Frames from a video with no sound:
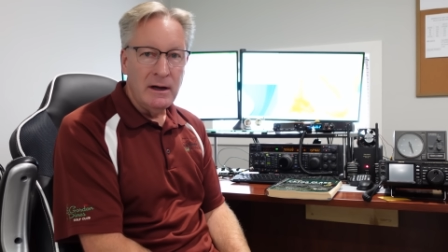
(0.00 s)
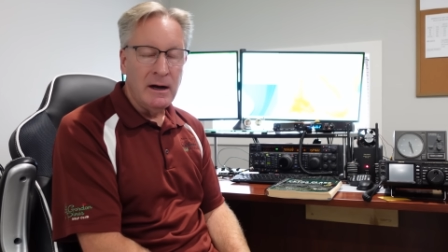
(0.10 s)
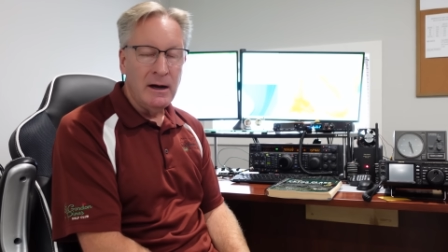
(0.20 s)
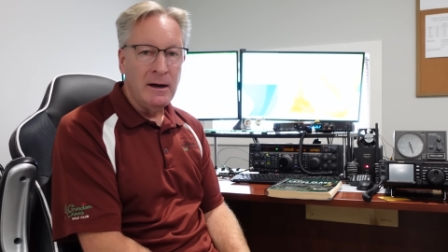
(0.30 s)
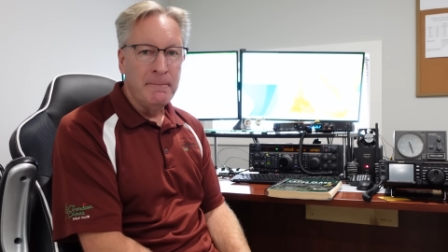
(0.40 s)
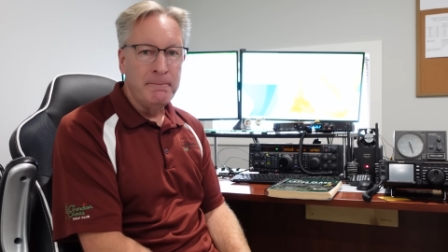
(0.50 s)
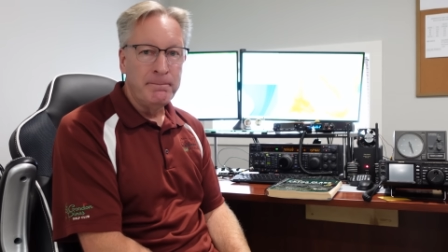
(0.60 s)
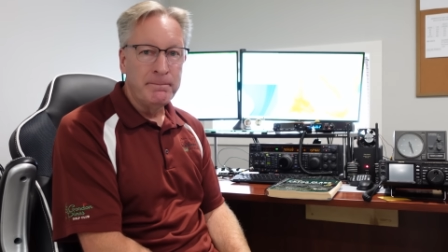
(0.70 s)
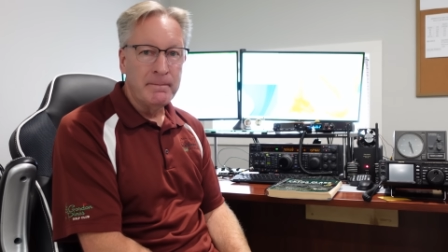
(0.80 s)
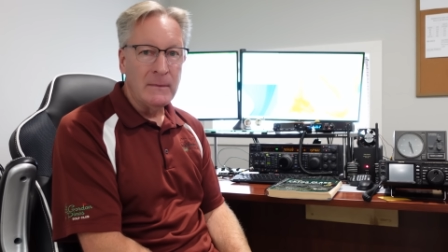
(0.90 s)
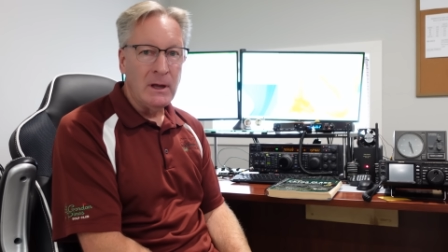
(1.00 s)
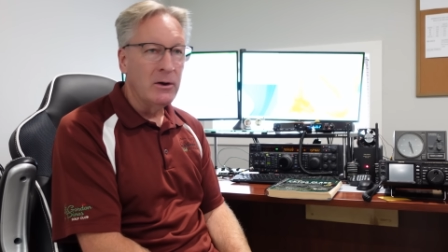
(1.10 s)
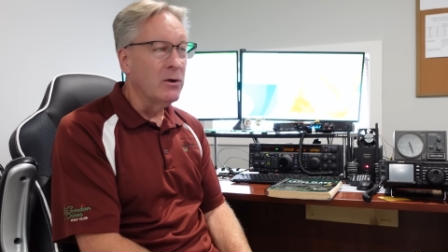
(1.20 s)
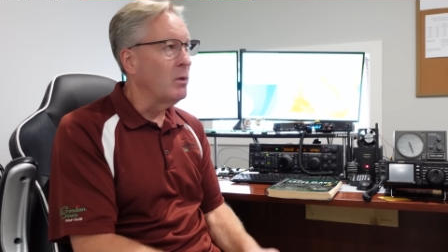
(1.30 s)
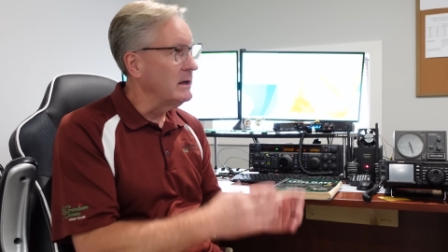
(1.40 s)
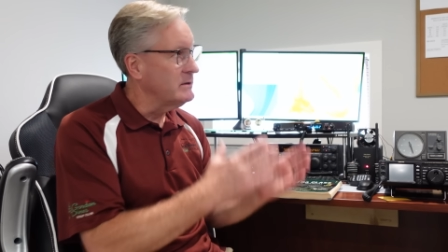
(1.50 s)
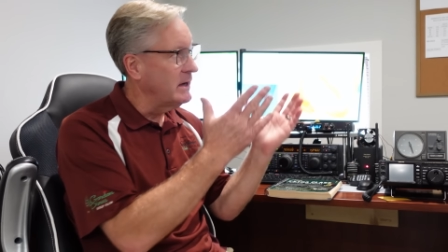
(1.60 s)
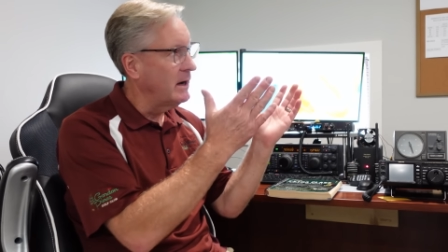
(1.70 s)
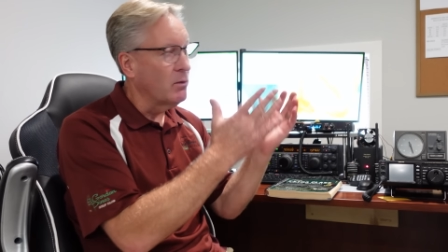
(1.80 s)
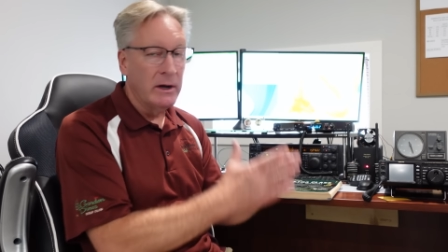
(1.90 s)
100 watts
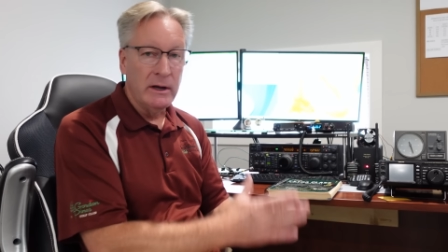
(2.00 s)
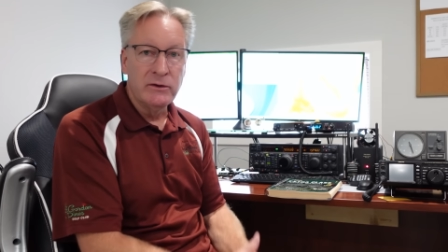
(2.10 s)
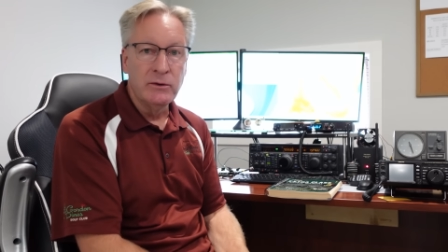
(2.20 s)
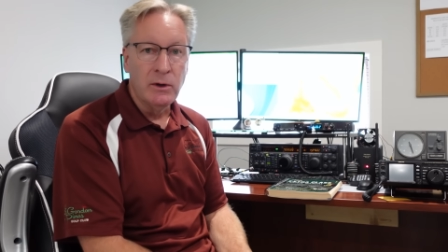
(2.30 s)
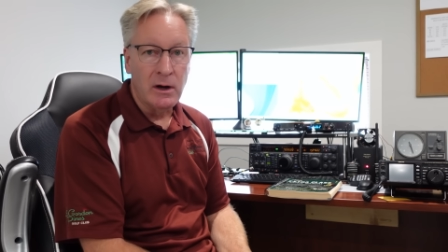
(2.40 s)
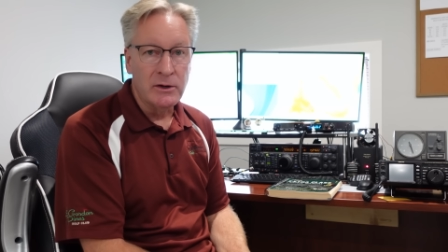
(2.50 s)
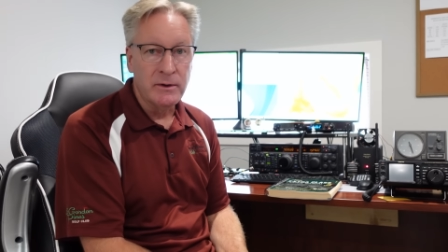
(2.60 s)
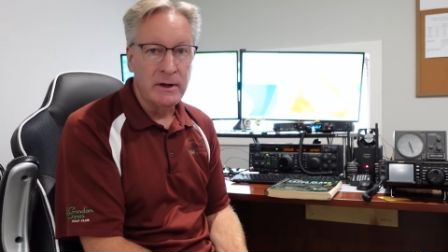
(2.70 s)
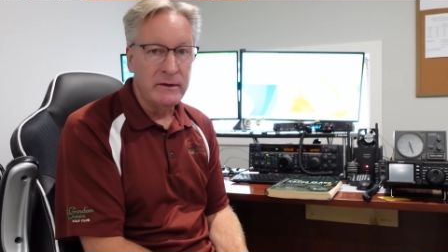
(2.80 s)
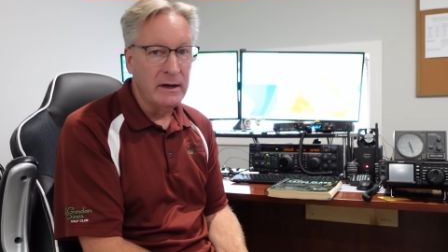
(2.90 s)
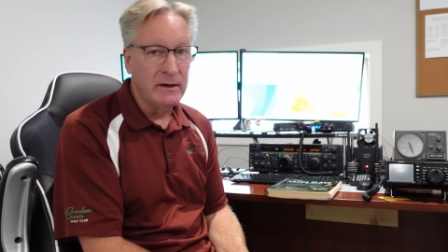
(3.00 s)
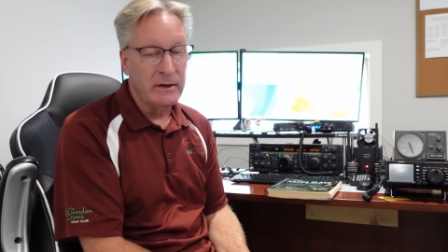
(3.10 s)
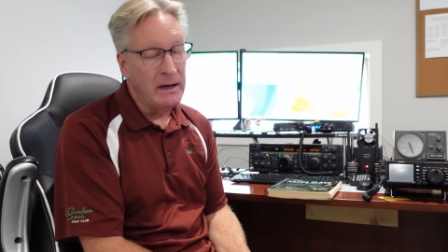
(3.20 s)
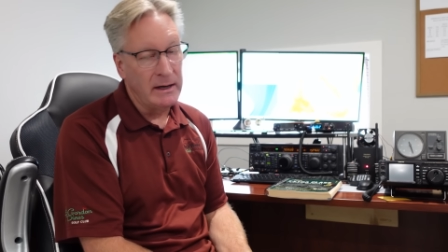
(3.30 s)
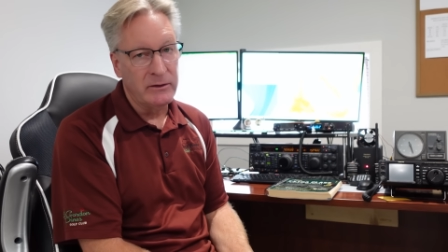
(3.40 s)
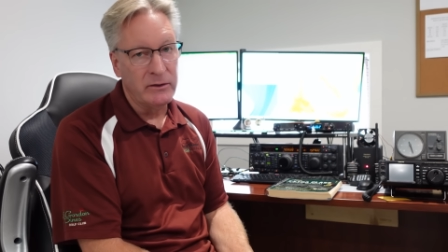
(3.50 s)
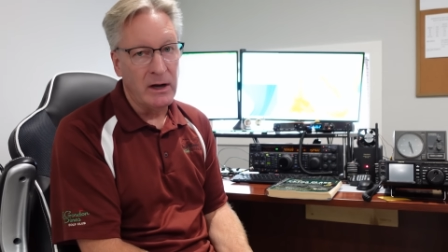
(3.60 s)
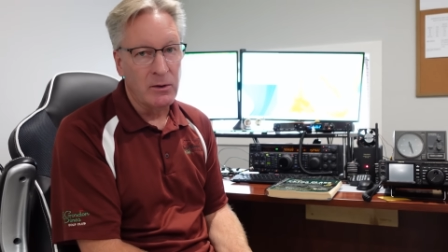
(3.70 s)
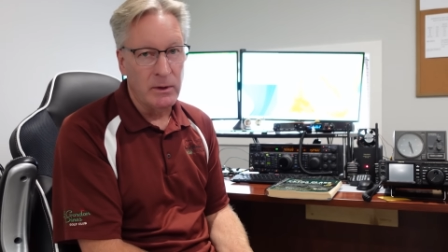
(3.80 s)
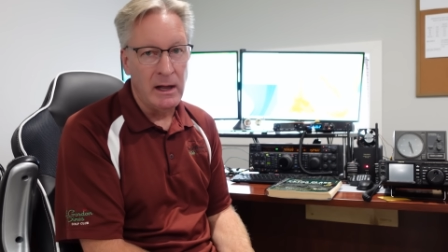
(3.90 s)
that I run into larger antennas, and I can
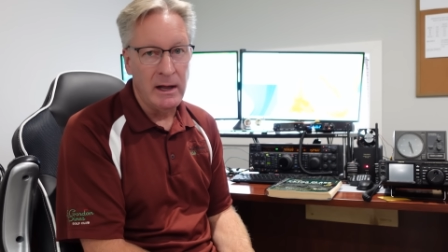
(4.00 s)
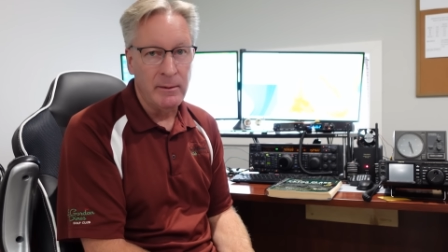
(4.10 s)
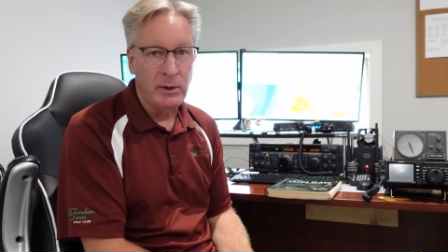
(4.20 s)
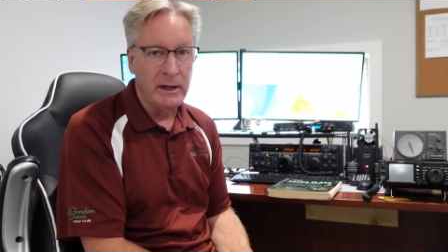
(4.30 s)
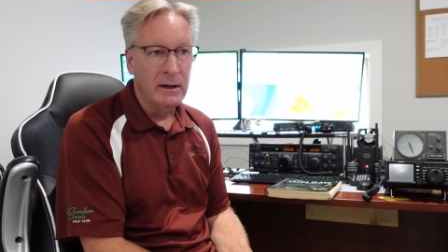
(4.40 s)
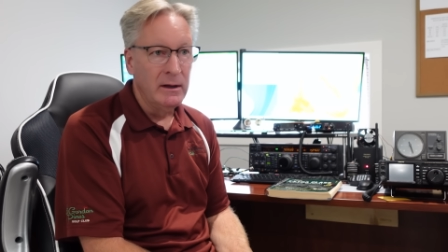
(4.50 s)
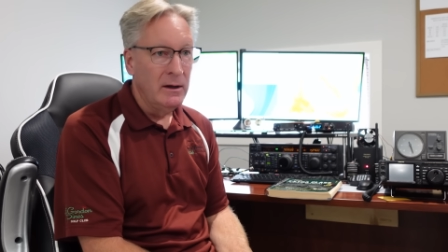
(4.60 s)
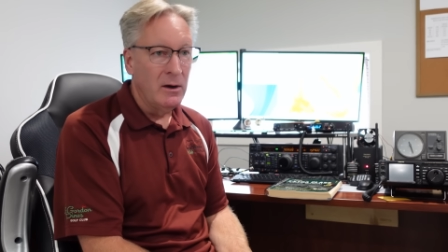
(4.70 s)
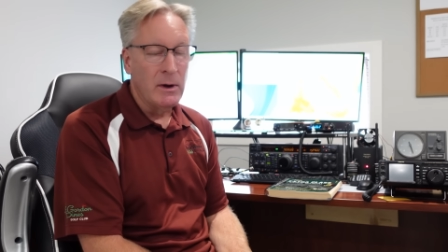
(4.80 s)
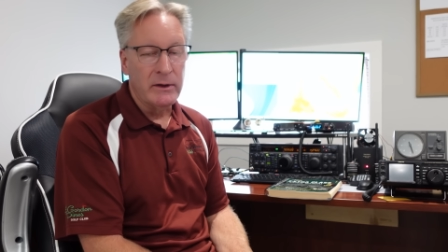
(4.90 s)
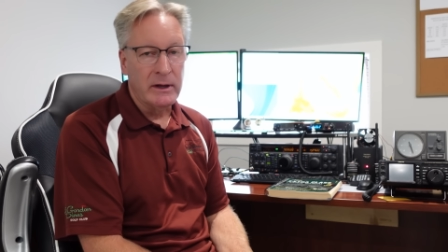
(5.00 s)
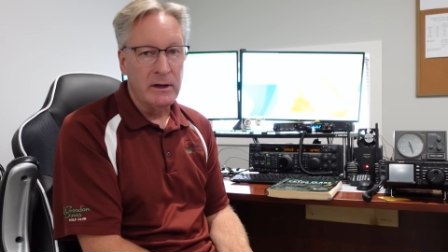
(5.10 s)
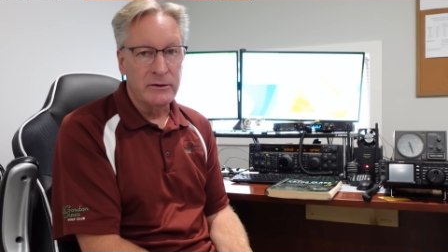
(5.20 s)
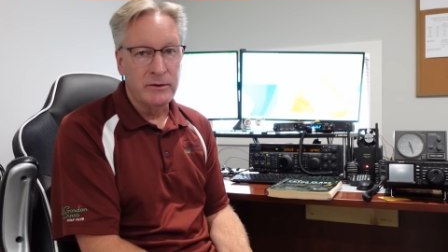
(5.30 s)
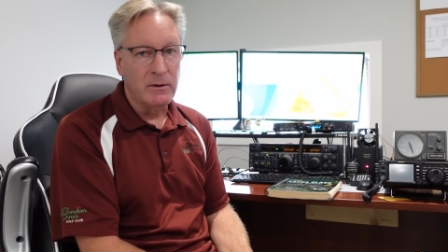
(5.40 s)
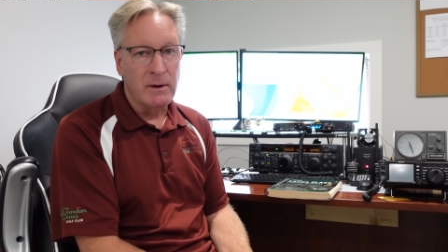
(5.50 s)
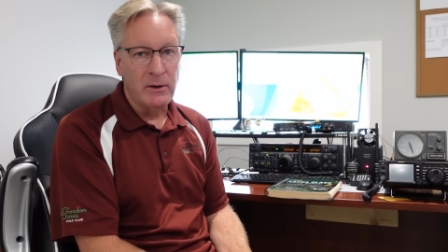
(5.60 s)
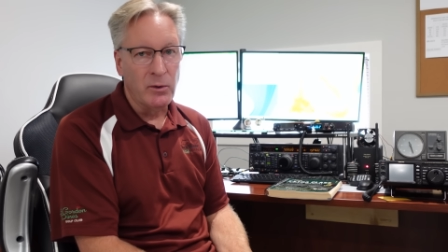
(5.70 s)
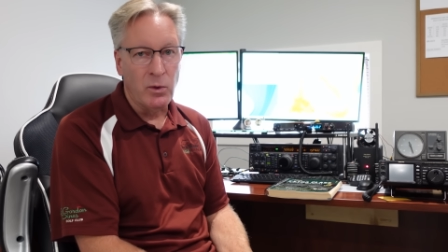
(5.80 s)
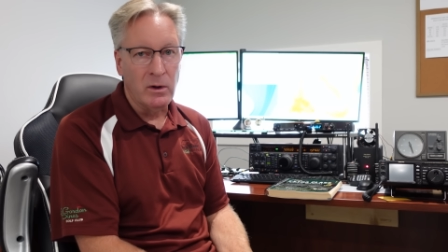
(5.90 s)
talk reliably around the country and
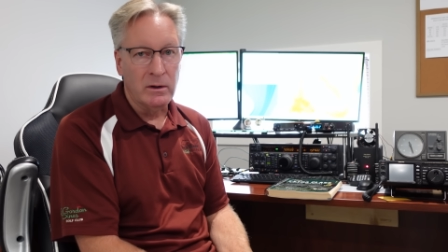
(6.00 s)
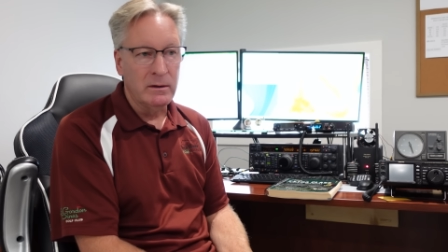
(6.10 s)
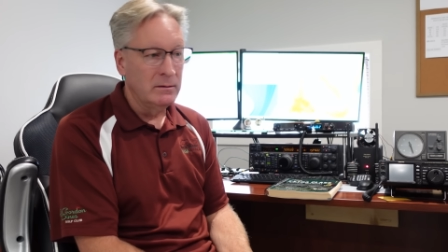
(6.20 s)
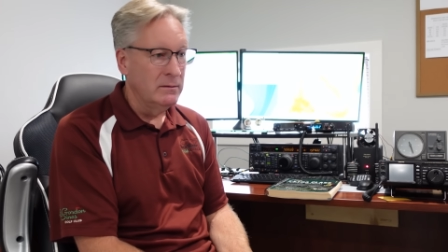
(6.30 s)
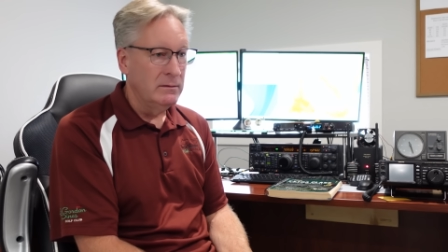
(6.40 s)
around the world